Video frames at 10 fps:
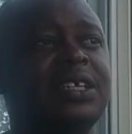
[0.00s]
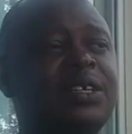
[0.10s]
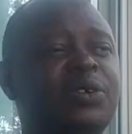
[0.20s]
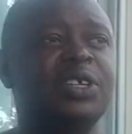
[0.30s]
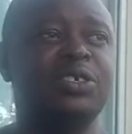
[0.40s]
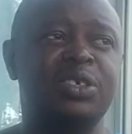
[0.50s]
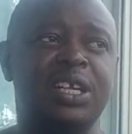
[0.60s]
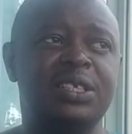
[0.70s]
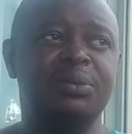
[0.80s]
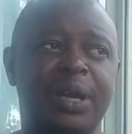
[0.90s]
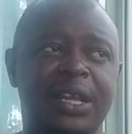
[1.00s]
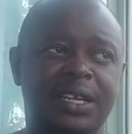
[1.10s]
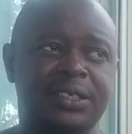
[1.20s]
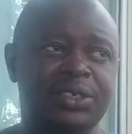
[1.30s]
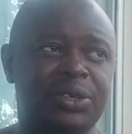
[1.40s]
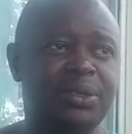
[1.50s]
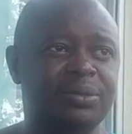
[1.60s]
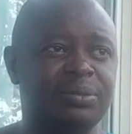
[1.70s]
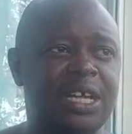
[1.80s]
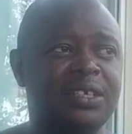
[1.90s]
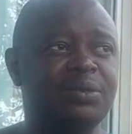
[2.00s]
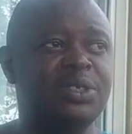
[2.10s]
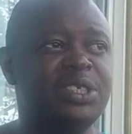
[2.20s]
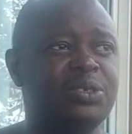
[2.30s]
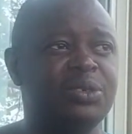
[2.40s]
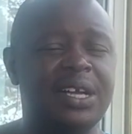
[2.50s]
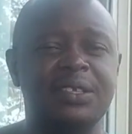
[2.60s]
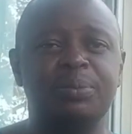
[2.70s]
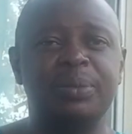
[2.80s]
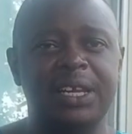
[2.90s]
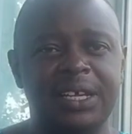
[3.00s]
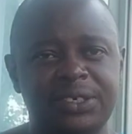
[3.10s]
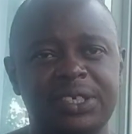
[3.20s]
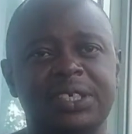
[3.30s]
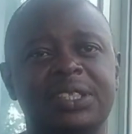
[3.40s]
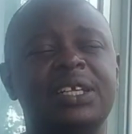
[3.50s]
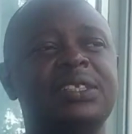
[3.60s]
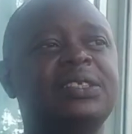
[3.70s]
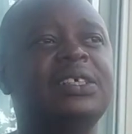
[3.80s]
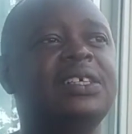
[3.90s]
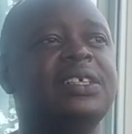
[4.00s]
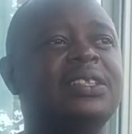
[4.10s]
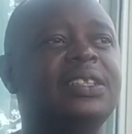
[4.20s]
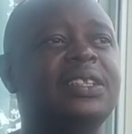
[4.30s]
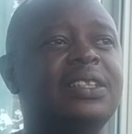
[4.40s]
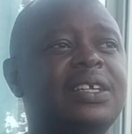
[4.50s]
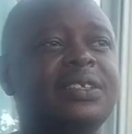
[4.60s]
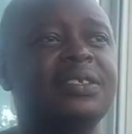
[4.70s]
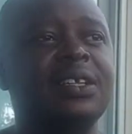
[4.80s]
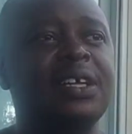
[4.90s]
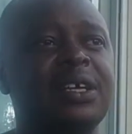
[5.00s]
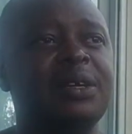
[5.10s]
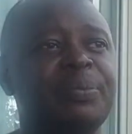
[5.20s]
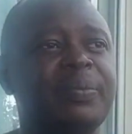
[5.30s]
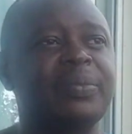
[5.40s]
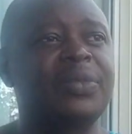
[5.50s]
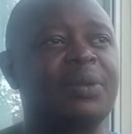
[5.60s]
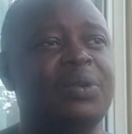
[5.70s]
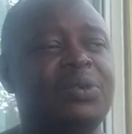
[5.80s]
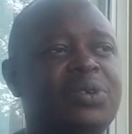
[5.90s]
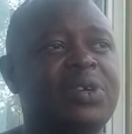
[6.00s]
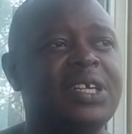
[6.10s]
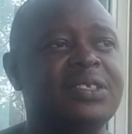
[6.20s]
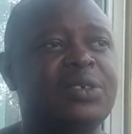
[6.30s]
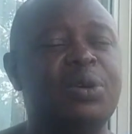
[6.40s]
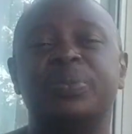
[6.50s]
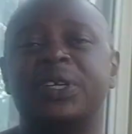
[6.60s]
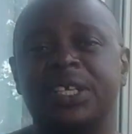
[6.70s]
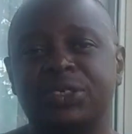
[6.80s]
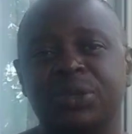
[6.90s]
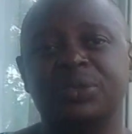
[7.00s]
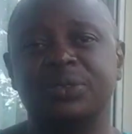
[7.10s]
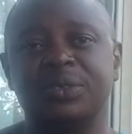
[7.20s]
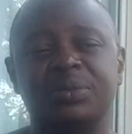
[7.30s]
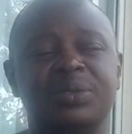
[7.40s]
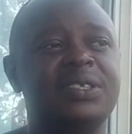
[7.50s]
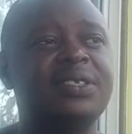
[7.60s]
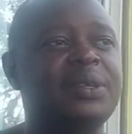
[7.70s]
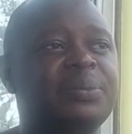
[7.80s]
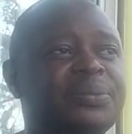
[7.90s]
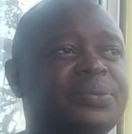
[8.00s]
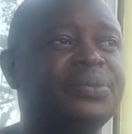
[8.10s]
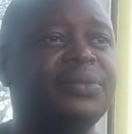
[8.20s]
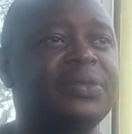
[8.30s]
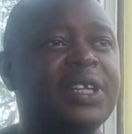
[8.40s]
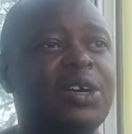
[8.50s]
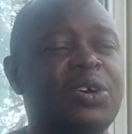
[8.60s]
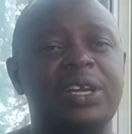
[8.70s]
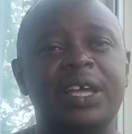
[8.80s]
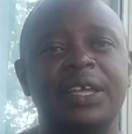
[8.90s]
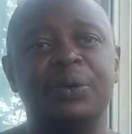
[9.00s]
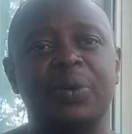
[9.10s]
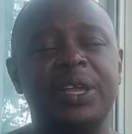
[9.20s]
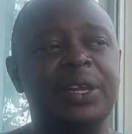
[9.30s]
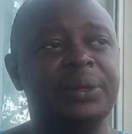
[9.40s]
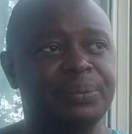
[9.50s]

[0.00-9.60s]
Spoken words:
Occasionally bilateral, and when it occurs bilaterally, then there is what we call as complication of the same, called equina.